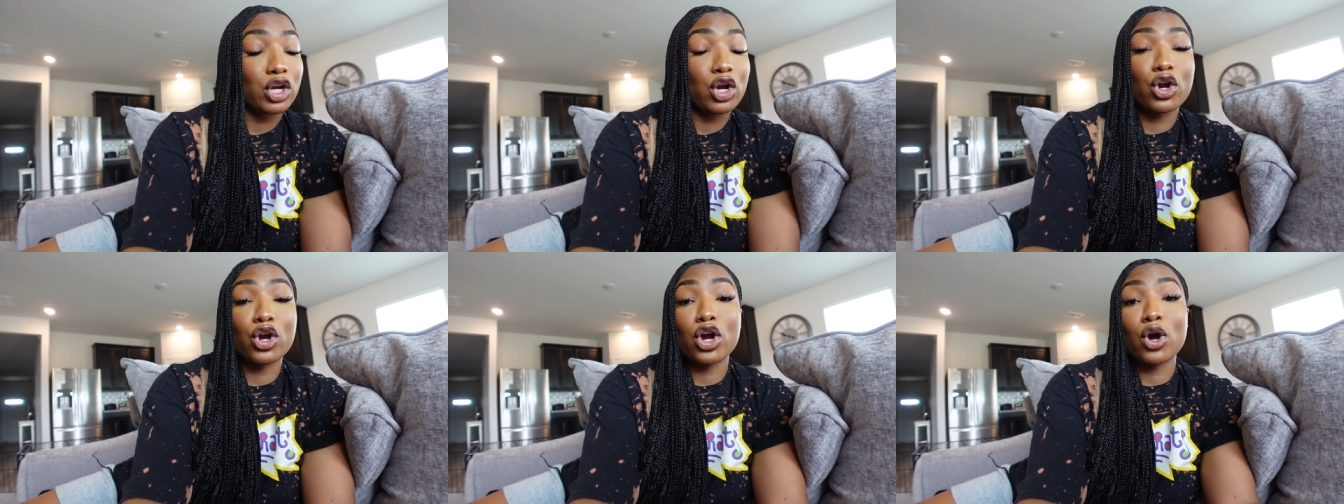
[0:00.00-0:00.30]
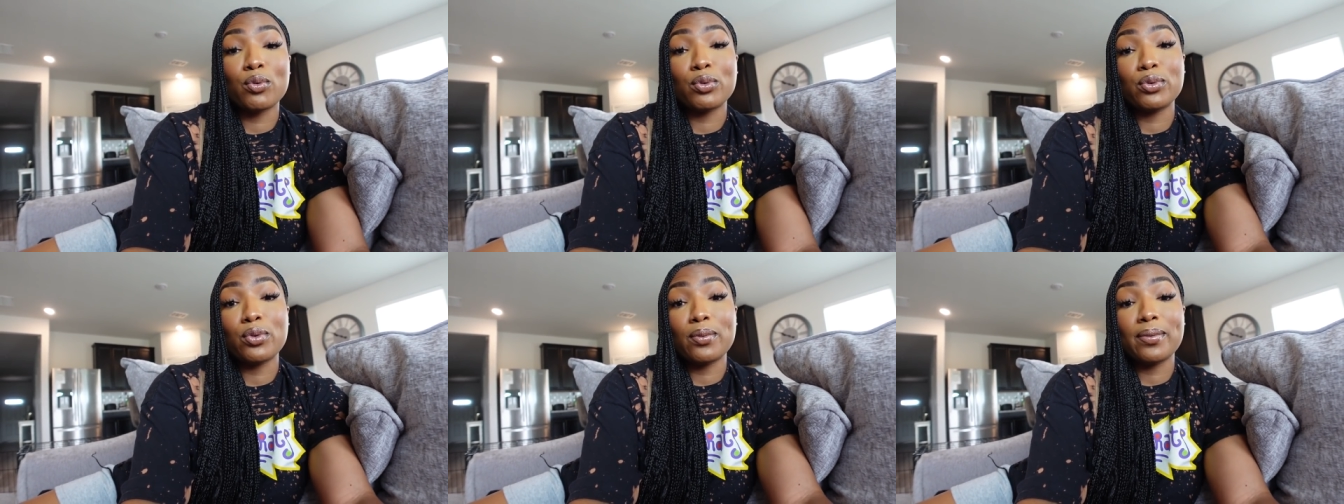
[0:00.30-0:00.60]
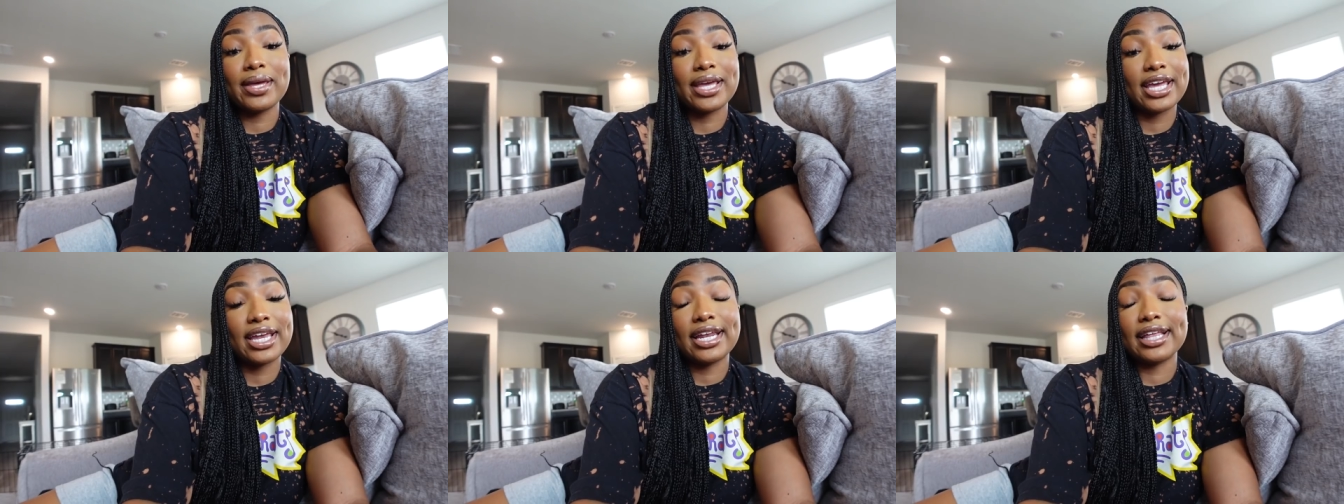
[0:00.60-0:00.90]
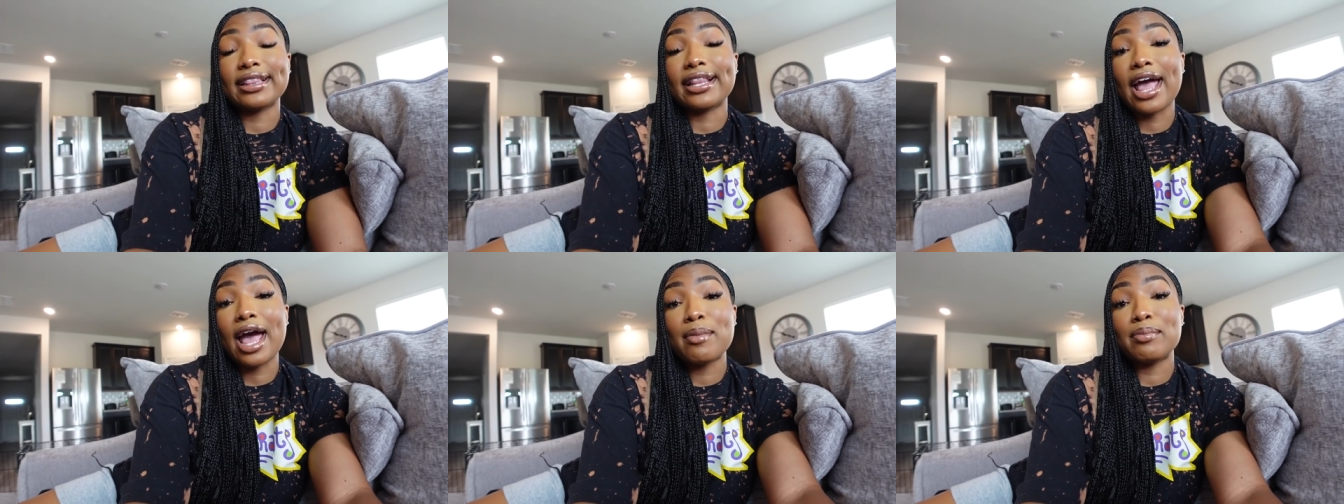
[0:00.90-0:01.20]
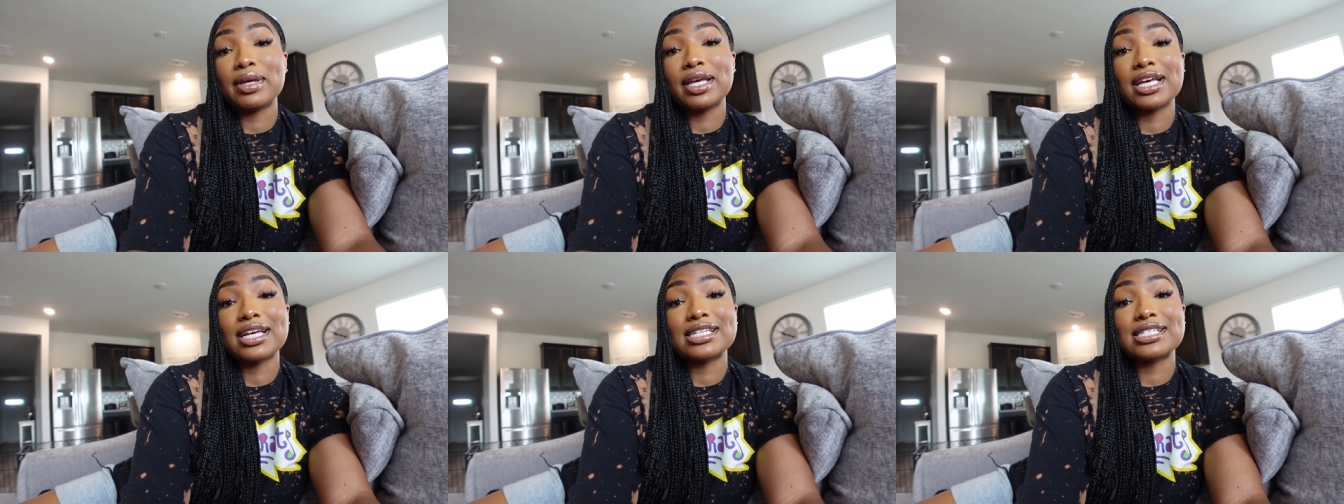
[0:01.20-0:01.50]
girl, we will be getting
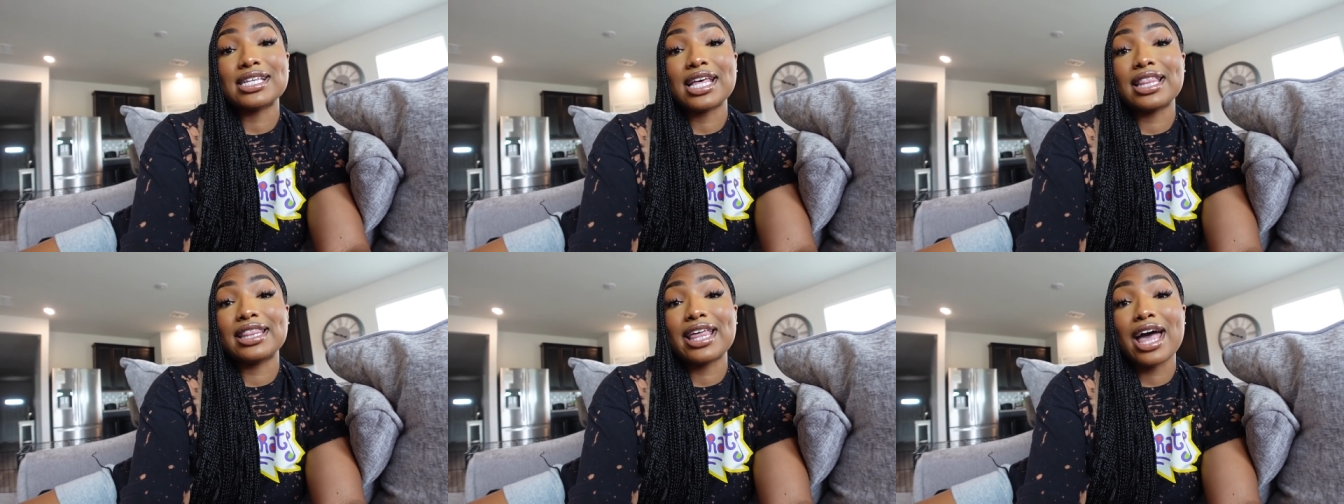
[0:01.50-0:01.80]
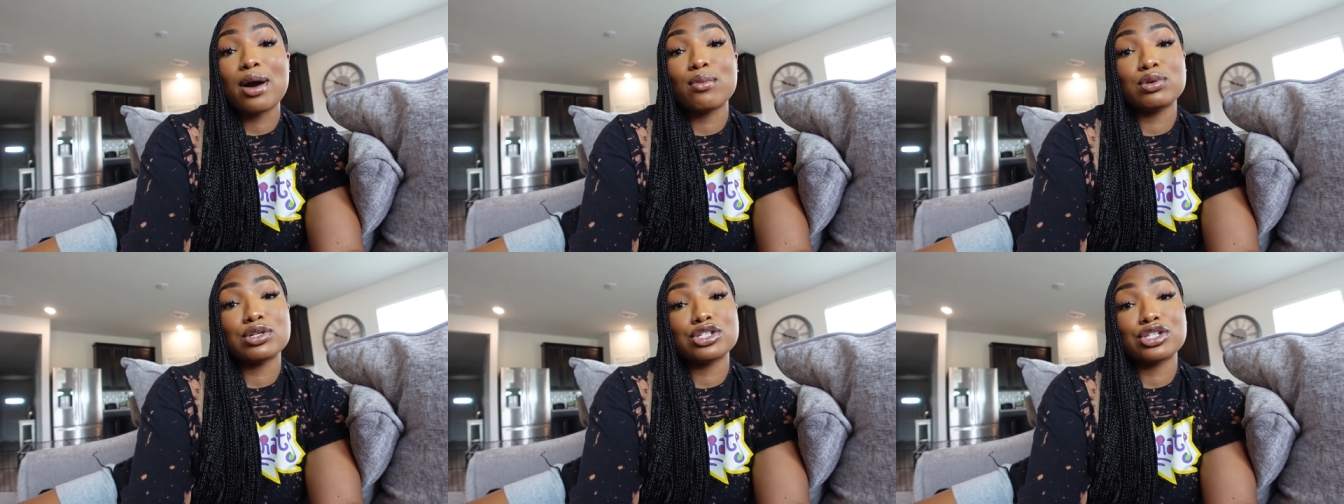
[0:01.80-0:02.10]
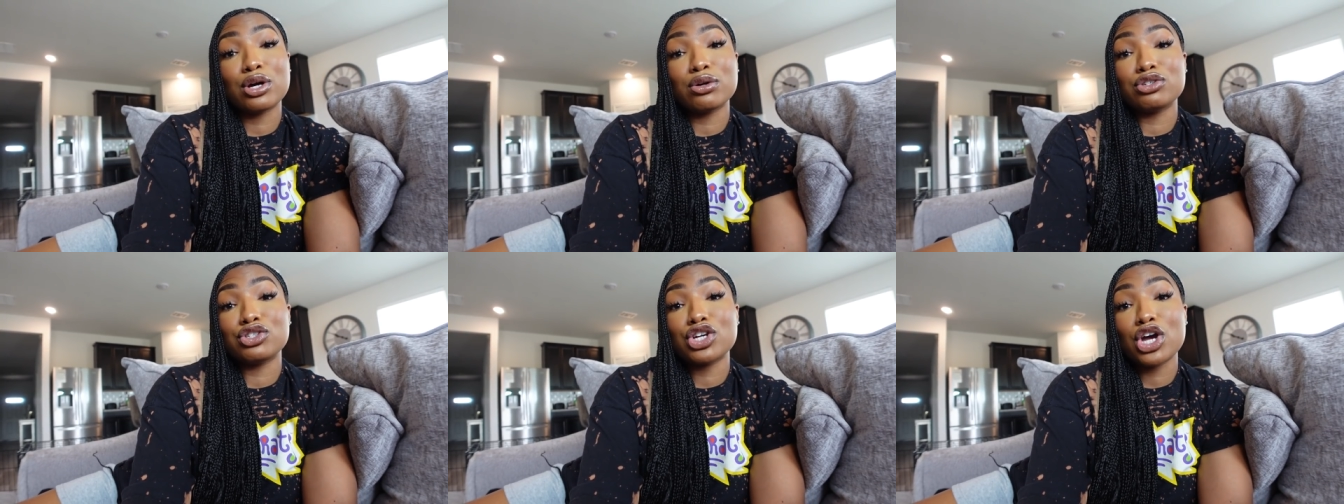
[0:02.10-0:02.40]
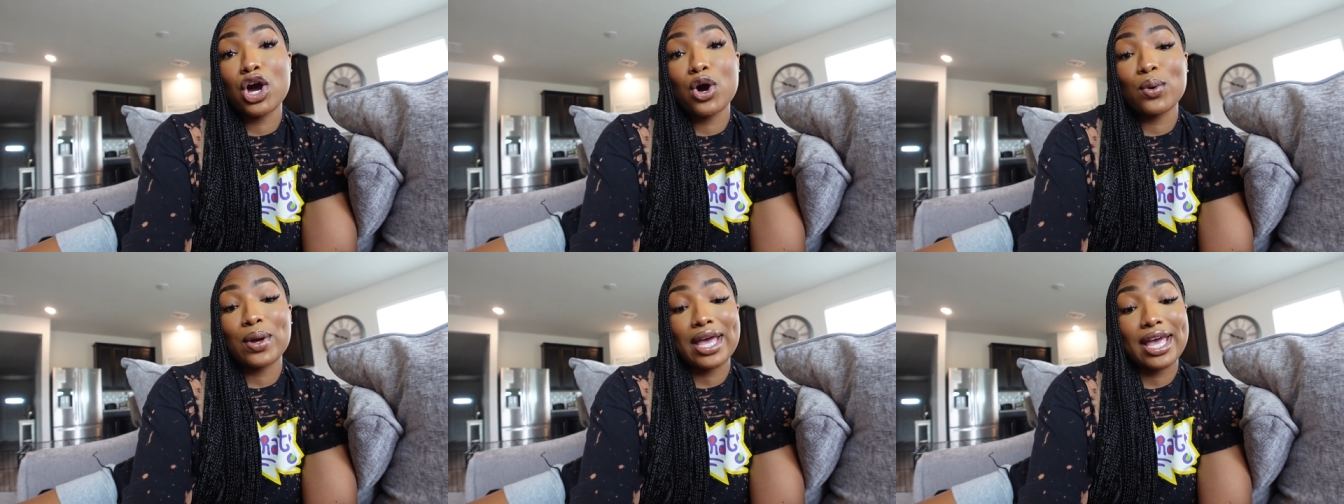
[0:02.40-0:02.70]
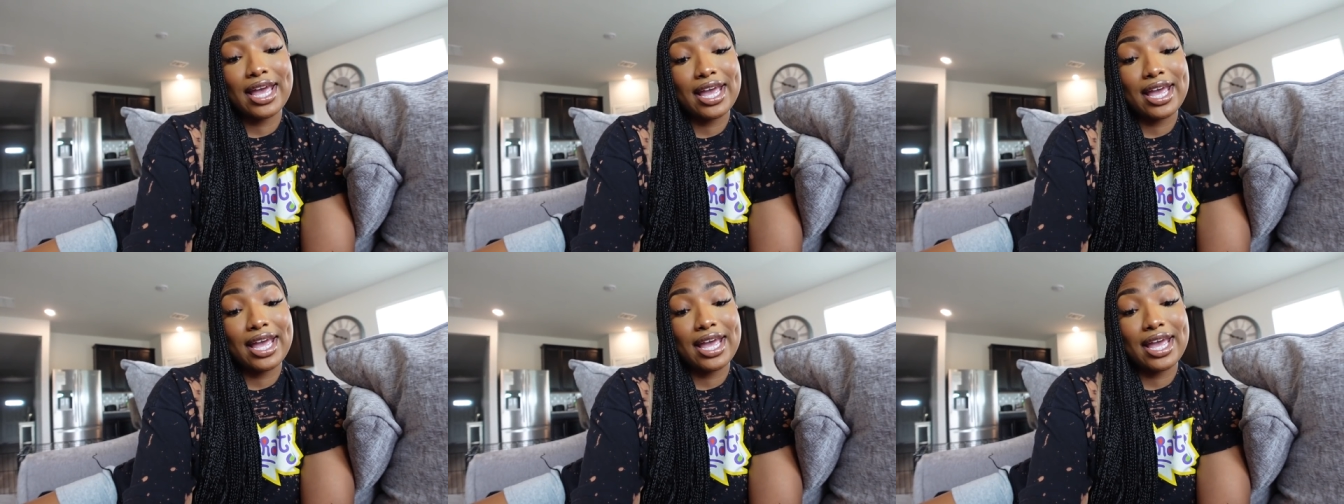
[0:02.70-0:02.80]
that, because that was no joke.